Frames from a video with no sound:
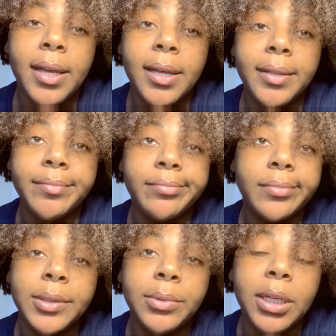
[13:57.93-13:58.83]
And
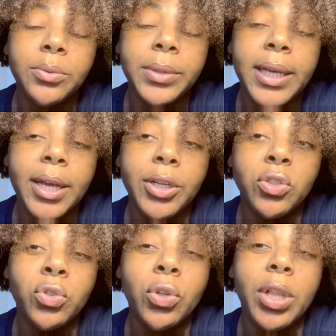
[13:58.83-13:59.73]
sometimes we can't
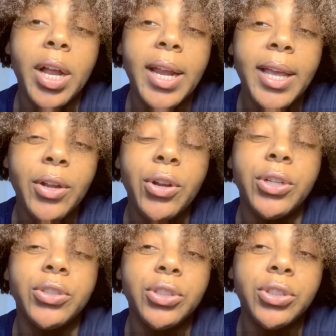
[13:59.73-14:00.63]
control our anger
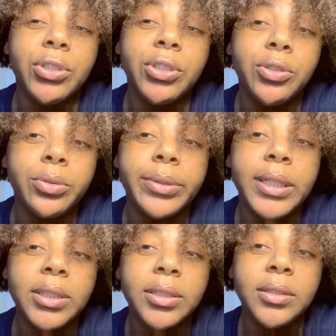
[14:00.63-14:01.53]
in certain
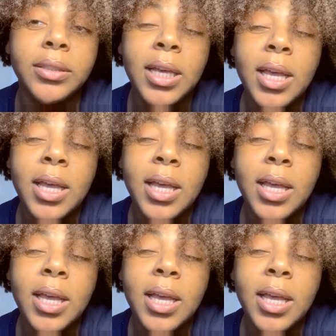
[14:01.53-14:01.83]
situations,